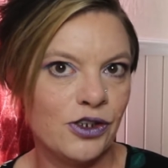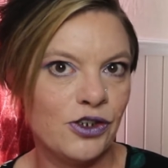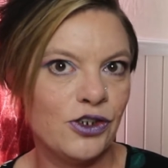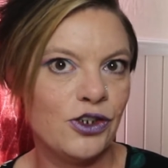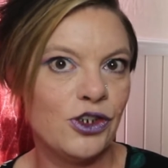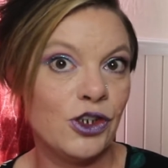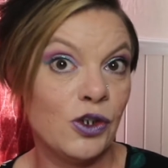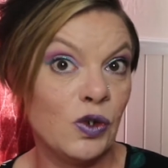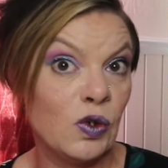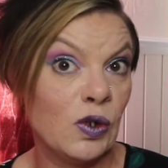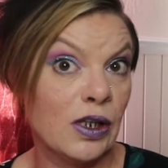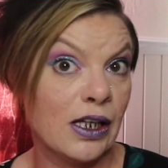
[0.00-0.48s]

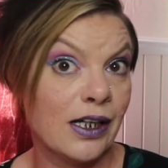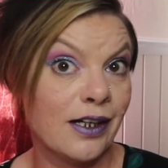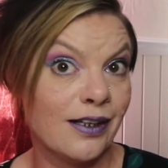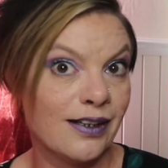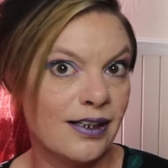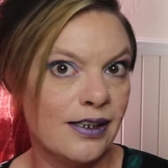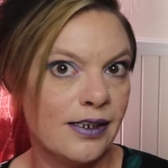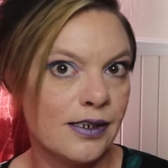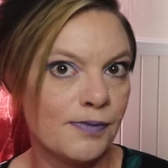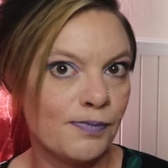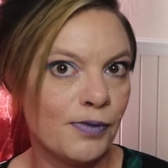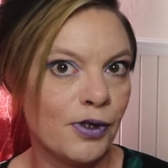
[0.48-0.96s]
do like
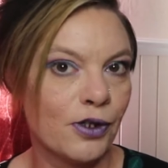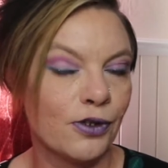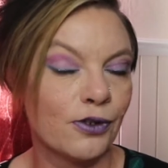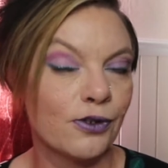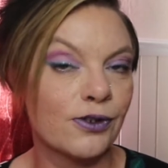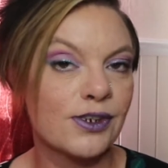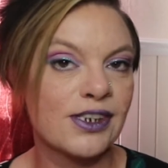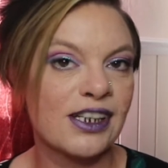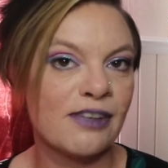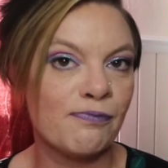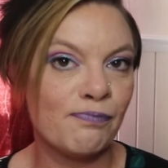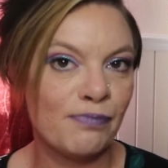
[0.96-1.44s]
these
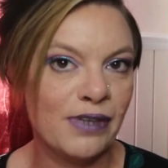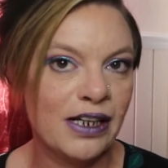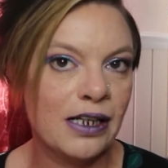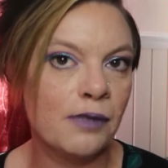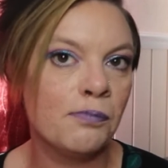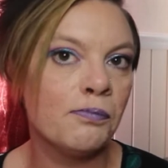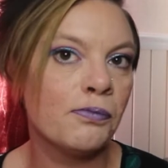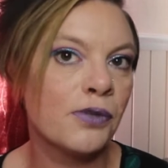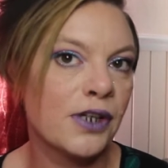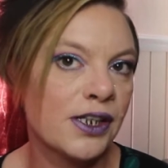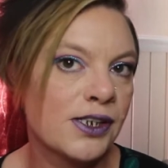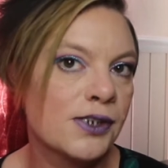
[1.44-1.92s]
products. I've been
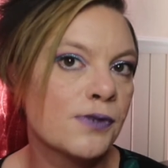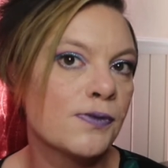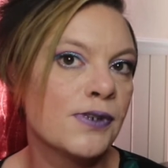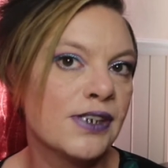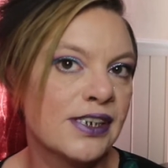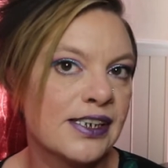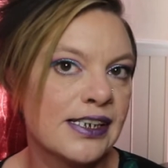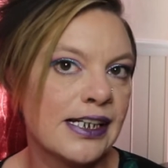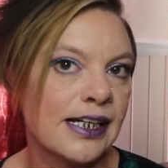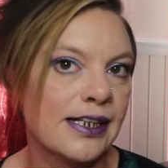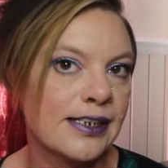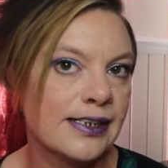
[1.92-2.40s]
impressed with
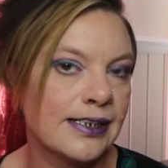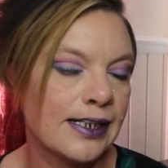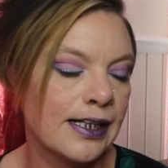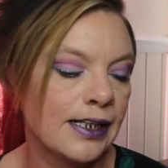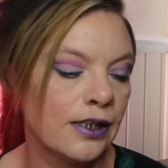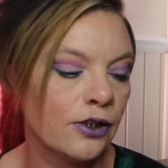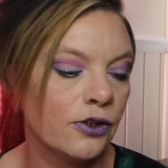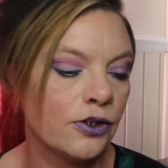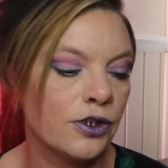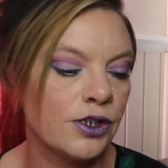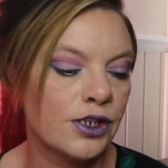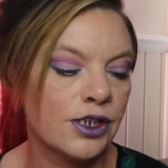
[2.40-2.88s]
Ciate
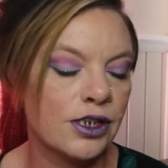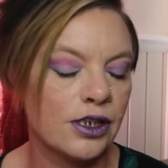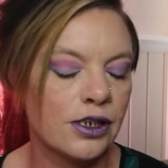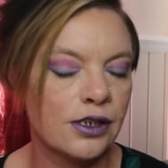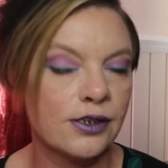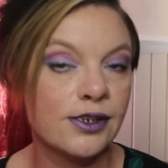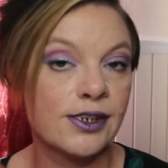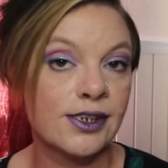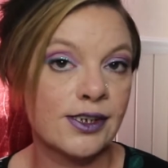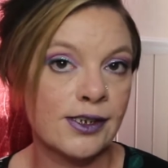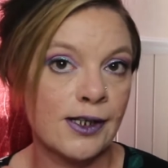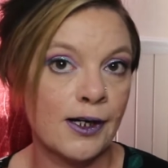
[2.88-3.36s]

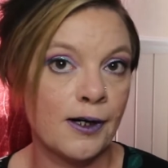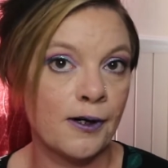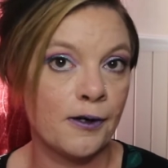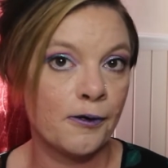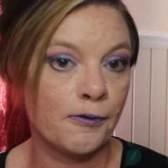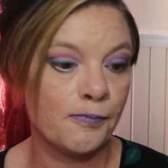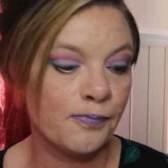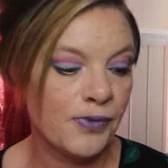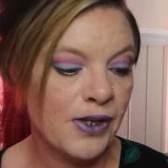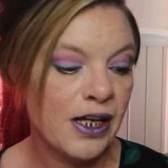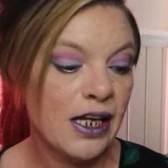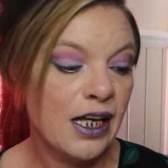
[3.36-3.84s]
London.
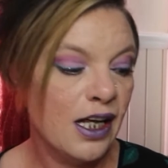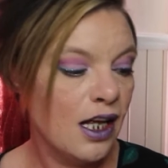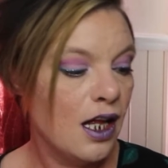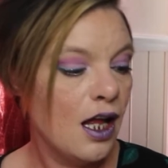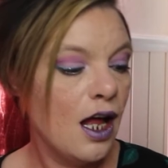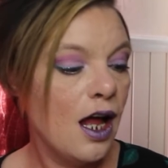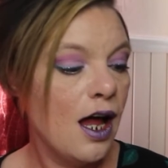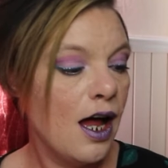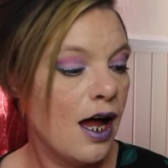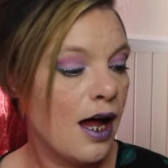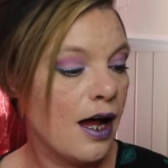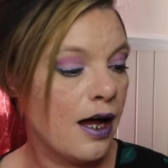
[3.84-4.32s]
So
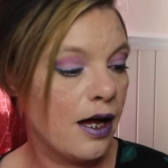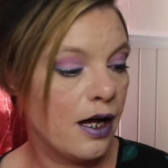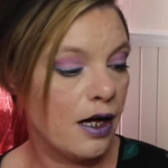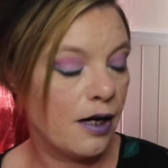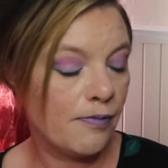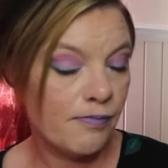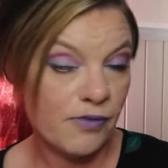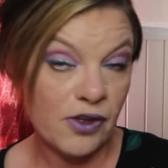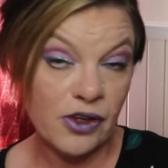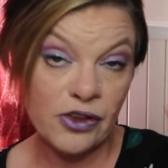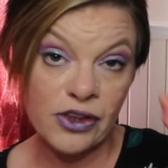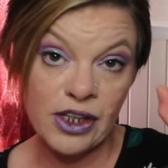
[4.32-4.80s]
the
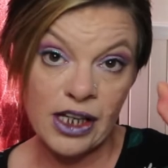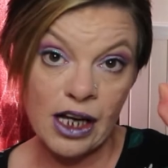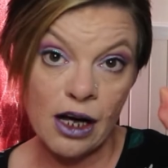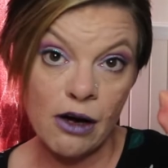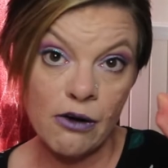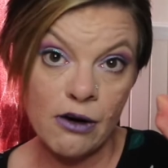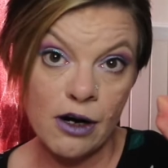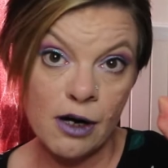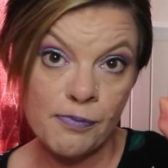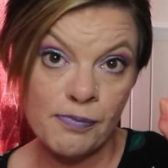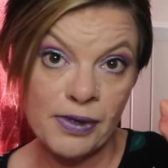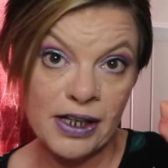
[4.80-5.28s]

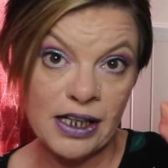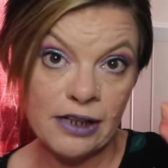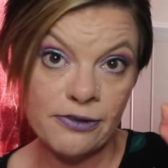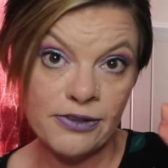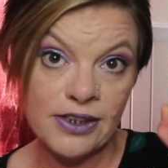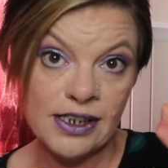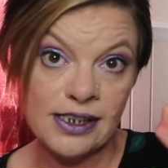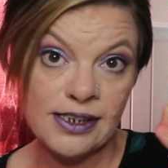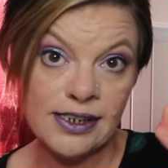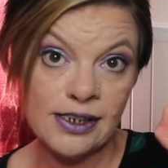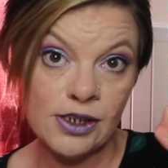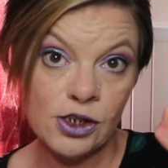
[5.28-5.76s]
RRP of
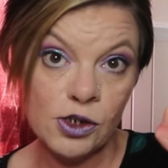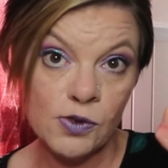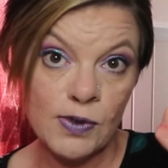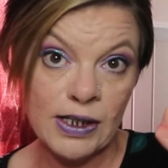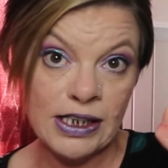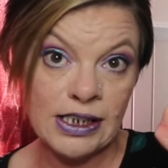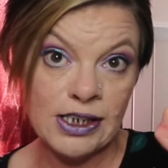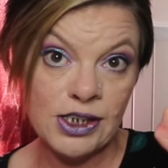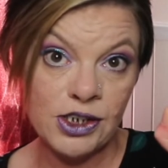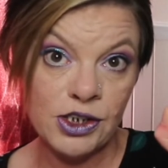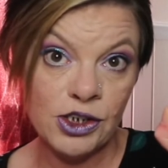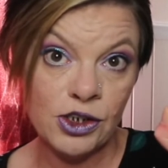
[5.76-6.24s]
this is
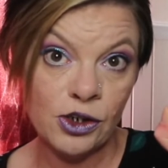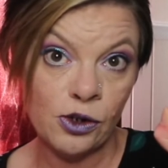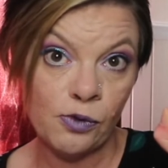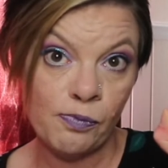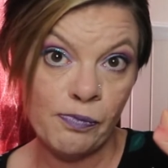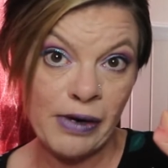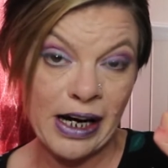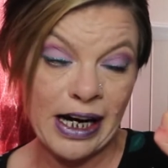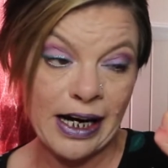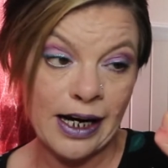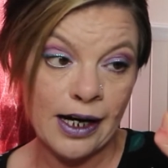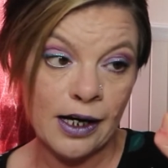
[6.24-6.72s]

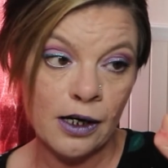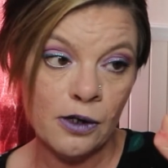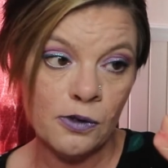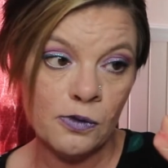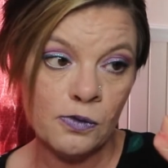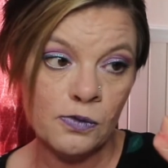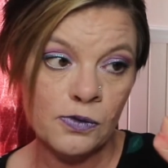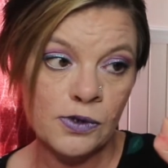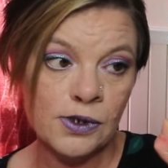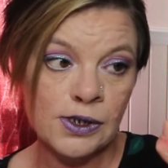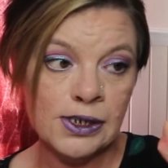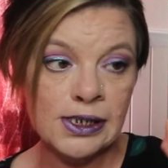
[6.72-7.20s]

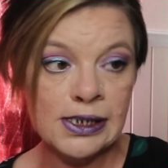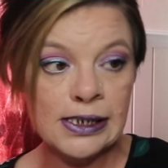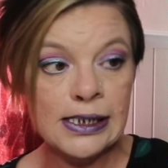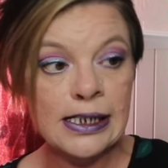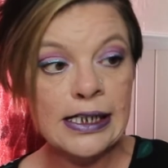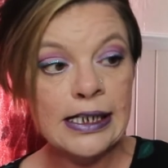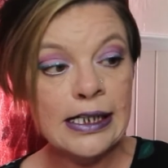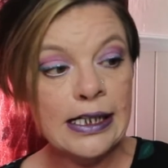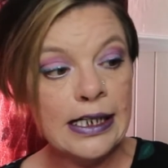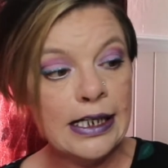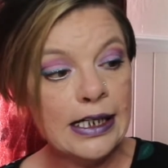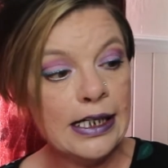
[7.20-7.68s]
£22.
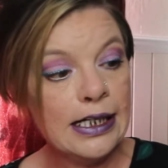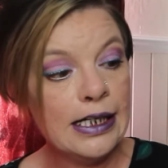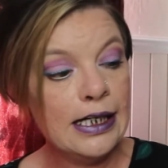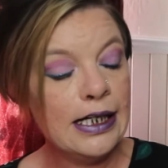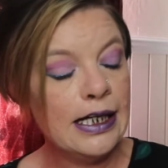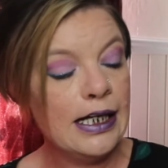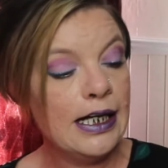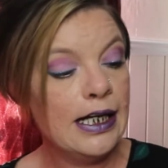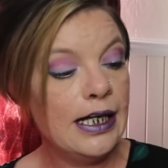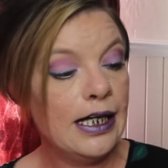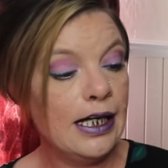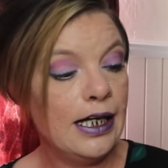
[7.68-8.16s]

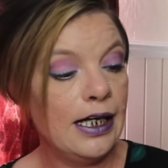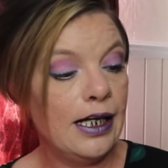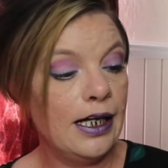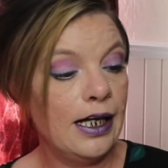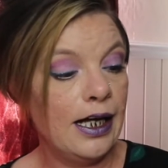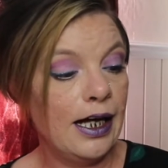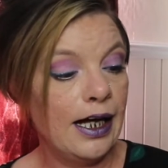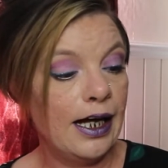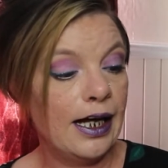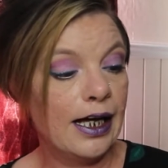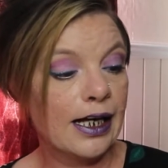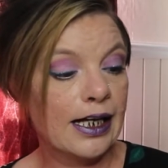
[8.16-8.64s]

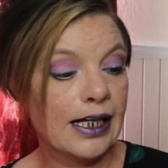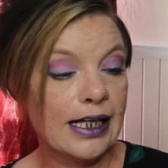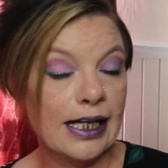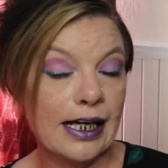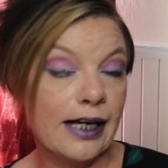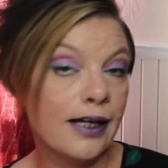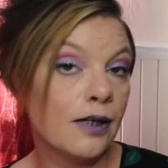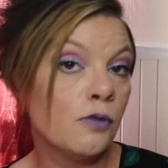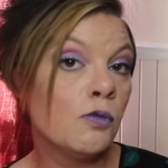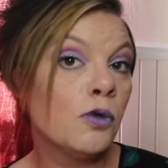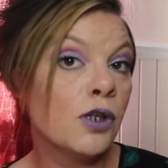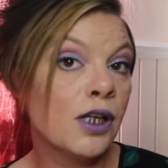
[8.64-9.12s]

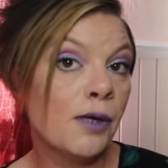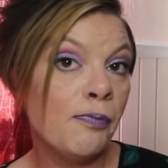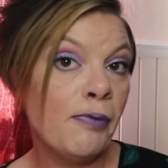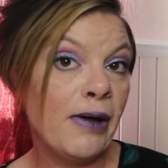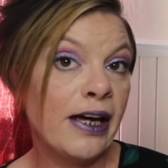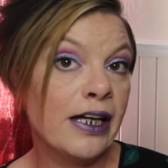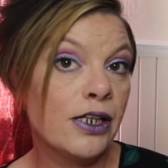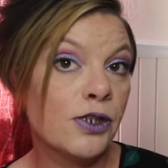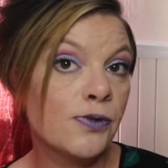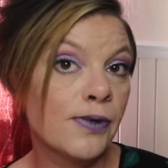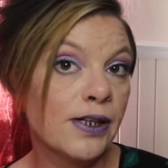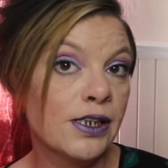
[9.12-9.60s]
Again, would I
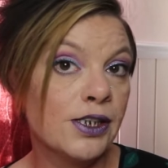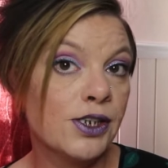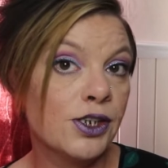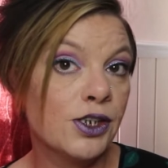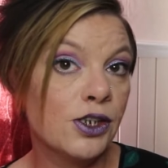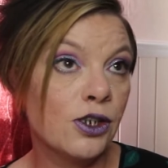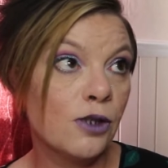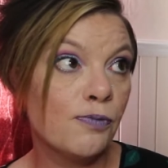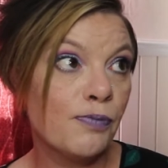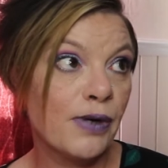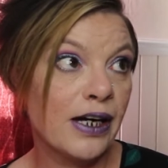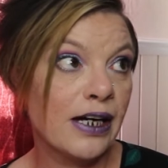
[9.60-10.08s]
pay
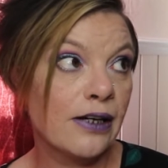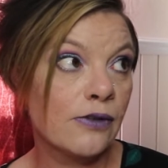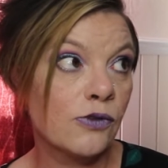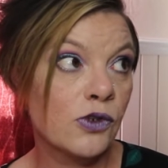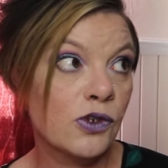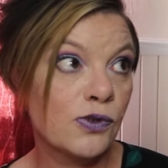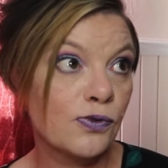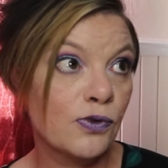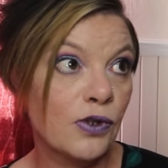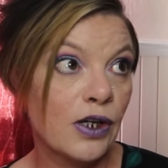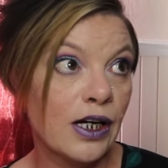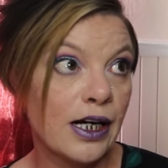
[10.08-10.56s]

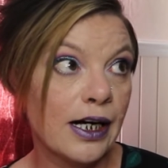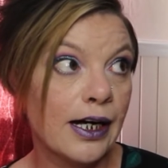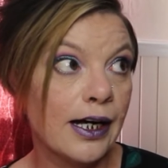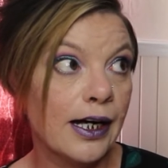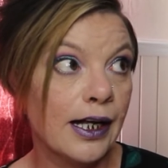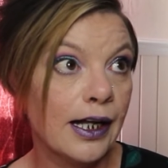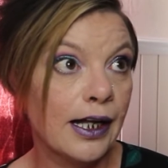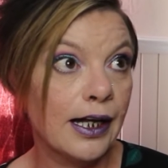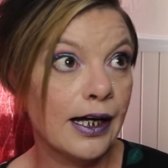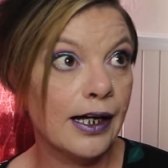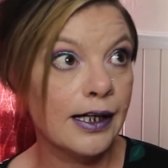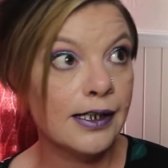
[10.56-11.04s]
£22 for a
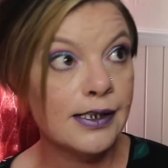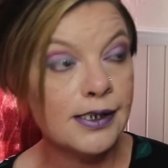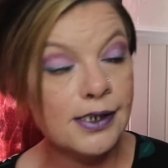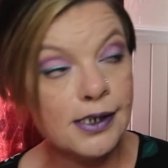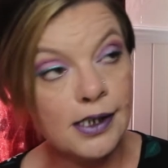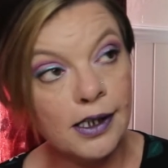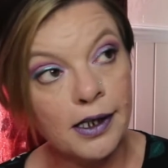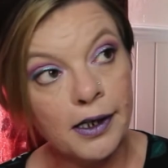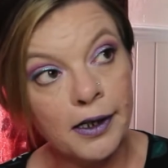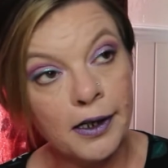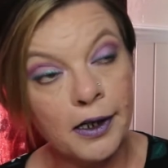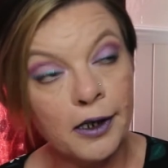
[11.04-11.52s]

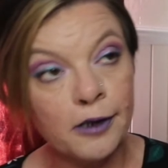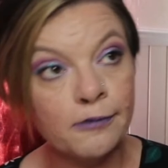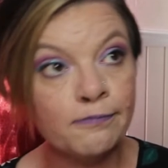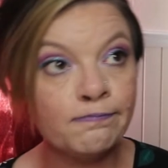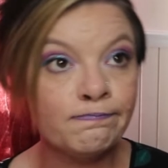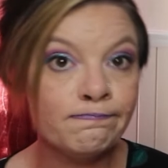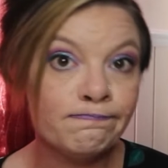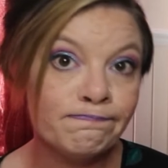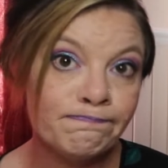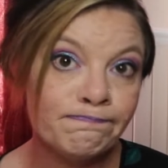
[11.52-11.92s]
highlighter?